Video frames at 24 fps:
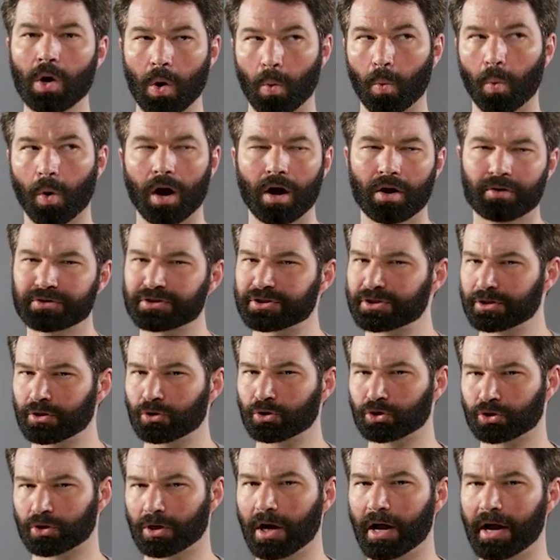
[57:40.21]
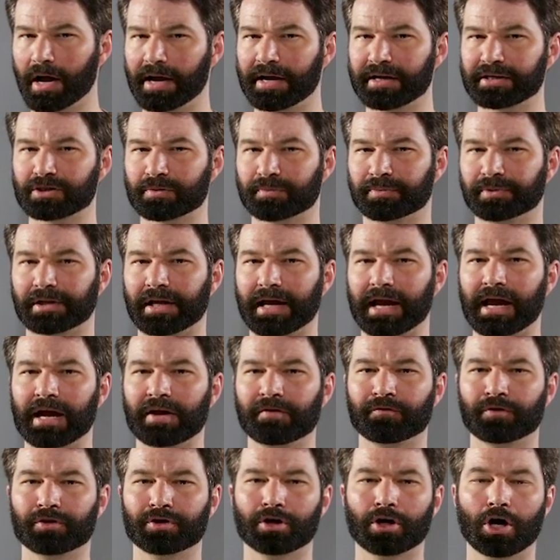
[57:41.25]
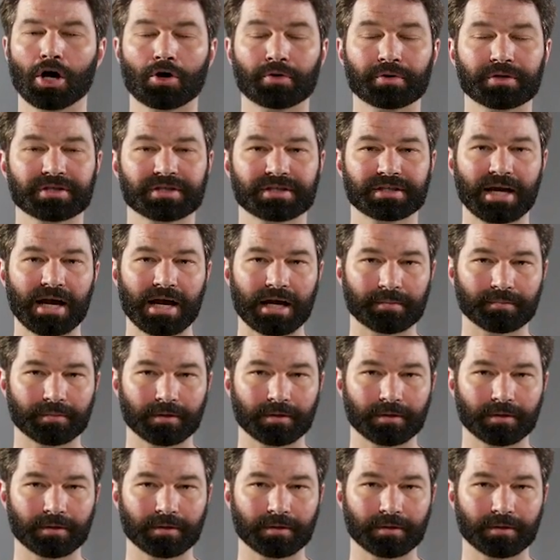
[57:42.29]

while still trying to plan for their own escape.